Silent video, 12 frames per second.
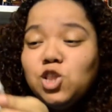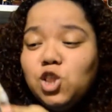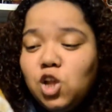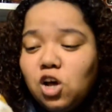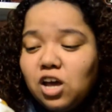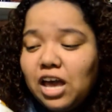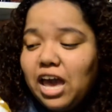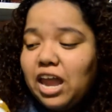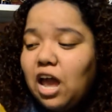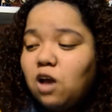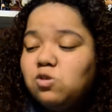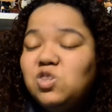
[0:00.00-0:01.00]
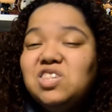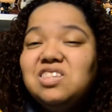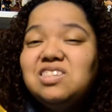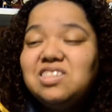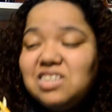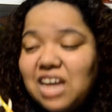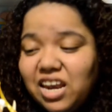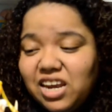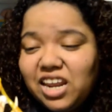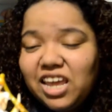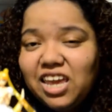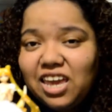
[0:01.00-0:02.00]
Look at how
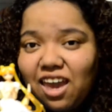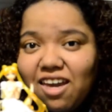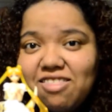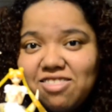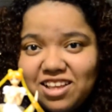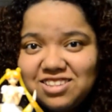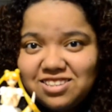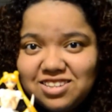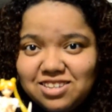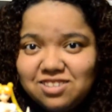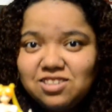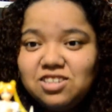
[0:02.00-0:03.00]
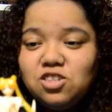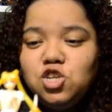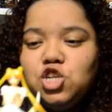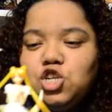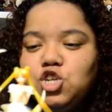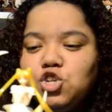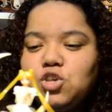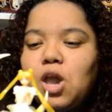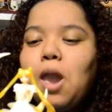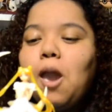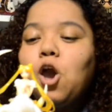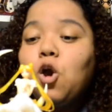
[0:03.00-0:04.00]
stunning this is. Isn't she just
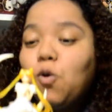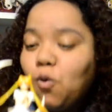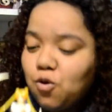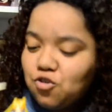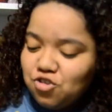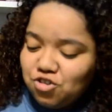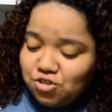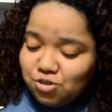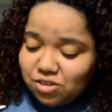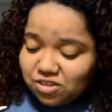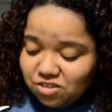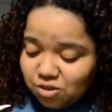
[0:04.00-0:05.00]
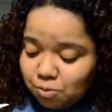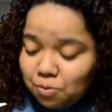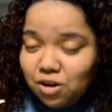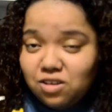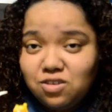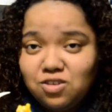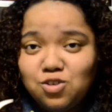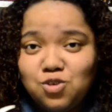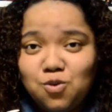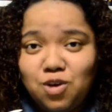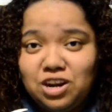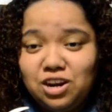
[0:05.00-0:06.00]
gorgeous? So this is Princess
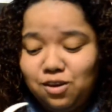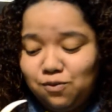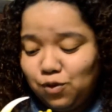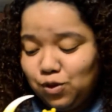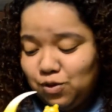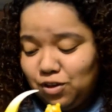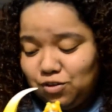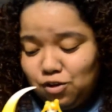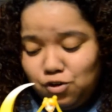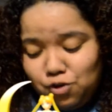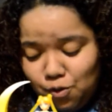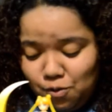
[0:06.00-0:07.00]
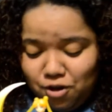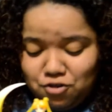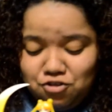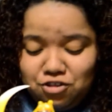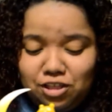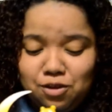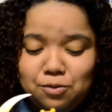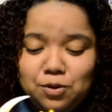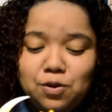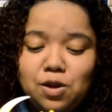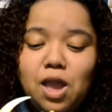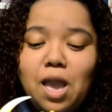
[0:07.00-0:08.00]
Serenity for you guys that don't watch Sailor
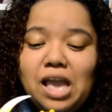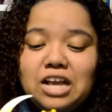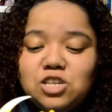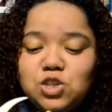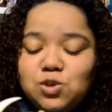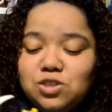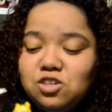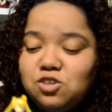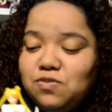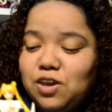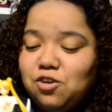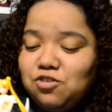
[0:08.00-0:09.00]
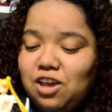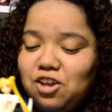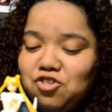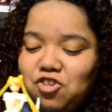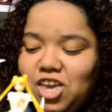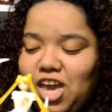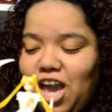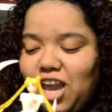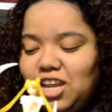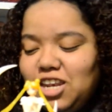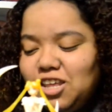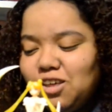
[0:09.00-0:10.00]
Moon. So this figure is actually
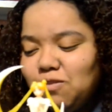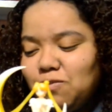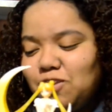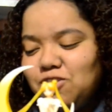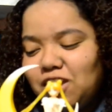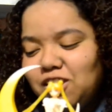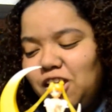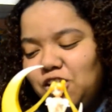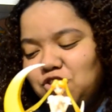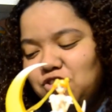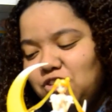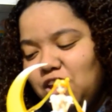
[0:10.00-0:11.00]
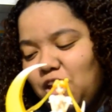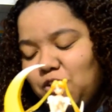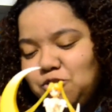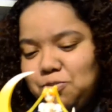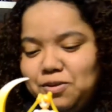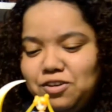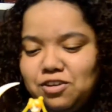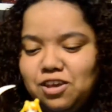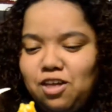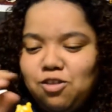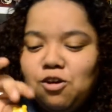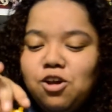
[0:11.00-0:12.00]
kind of, it's kind of interesting how it's put
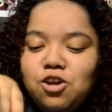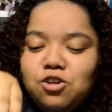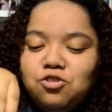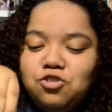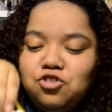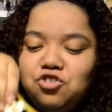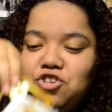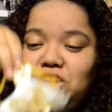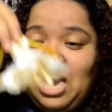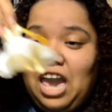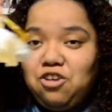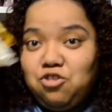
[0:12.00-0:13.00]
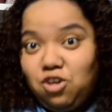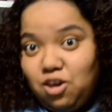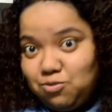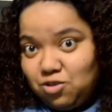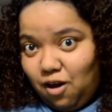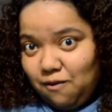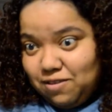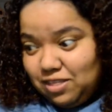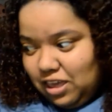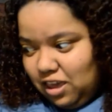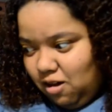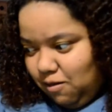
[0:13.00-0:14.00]
together. So she actually comes off the
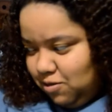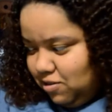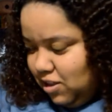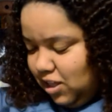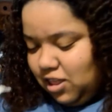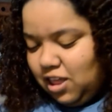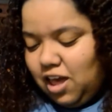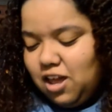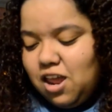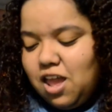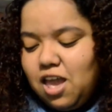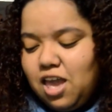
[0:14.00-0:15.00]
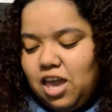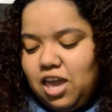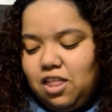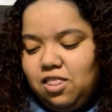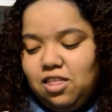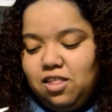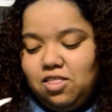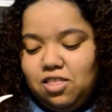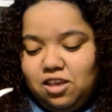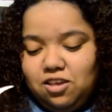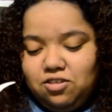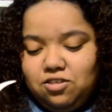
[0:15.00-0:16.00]
thing, obviously like that. And then
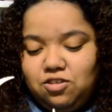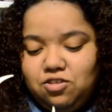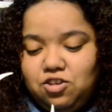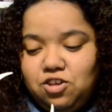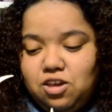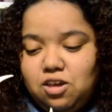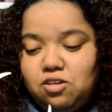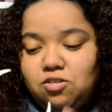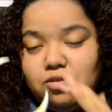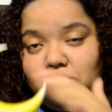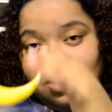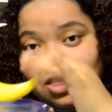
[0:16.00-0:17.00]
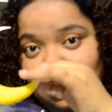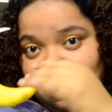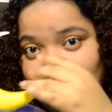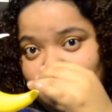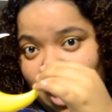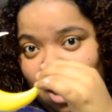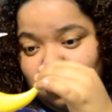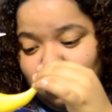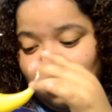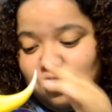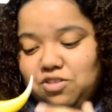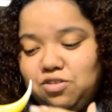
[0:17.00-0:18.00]
this is, the
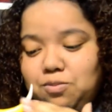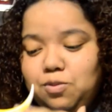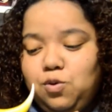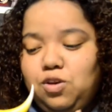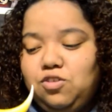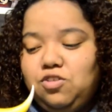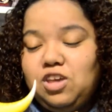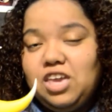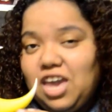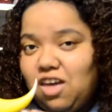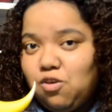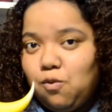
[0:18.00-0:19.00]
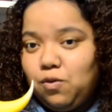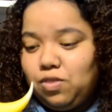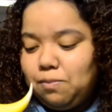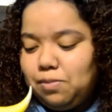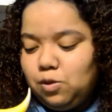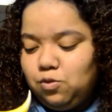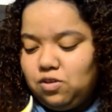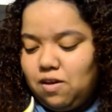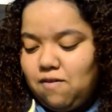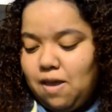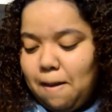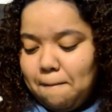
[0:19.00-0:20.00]
actual crescent moon is together with the blue
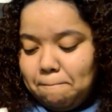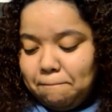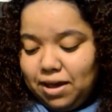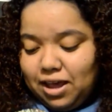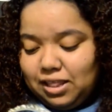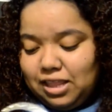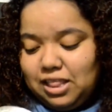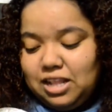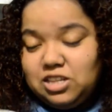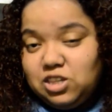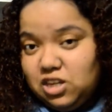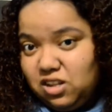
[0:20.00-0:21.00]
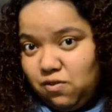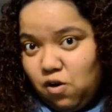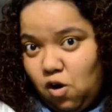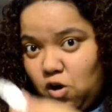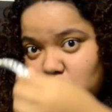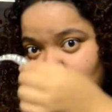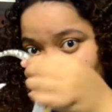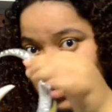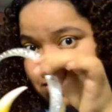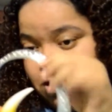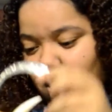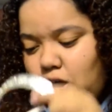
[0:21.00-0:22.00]
stuff. But then the silver also
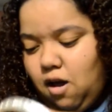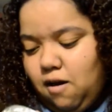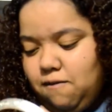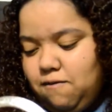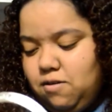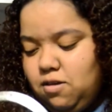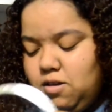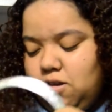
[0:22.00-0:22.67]
comes off.